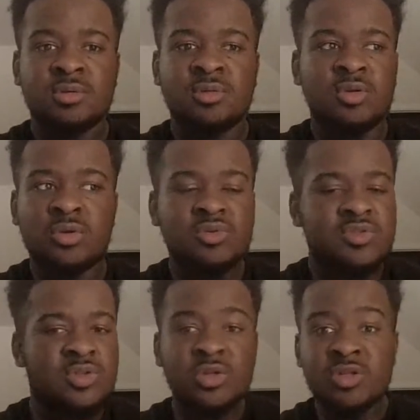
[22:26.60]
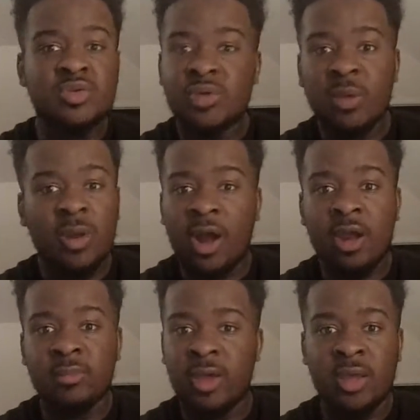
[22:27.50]
You didn't do that with
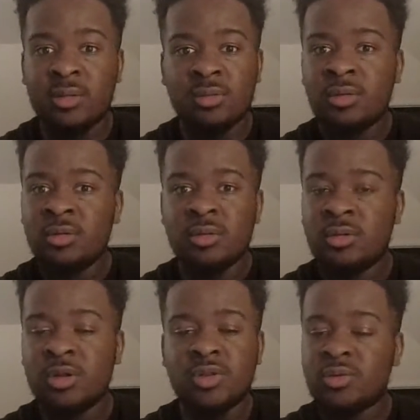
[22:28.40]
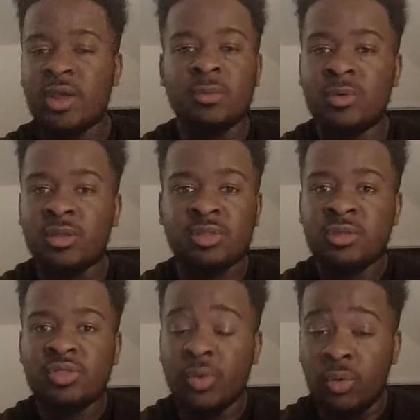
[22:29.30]
Iron Man. You didn't do that with
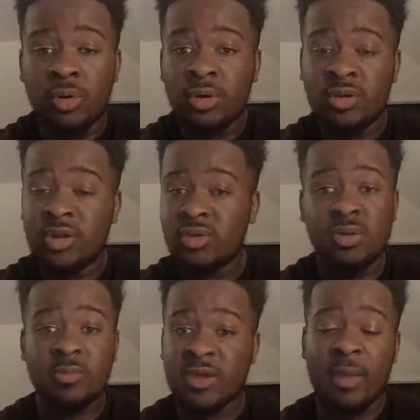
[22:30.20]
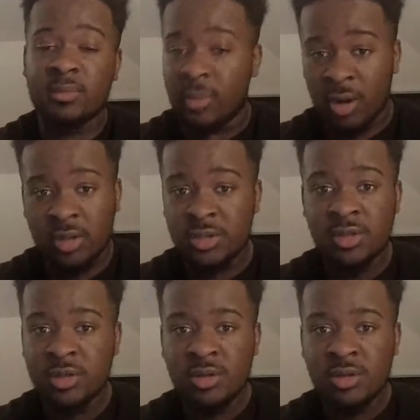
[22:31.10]
Thor. You didn't do that with Captain America.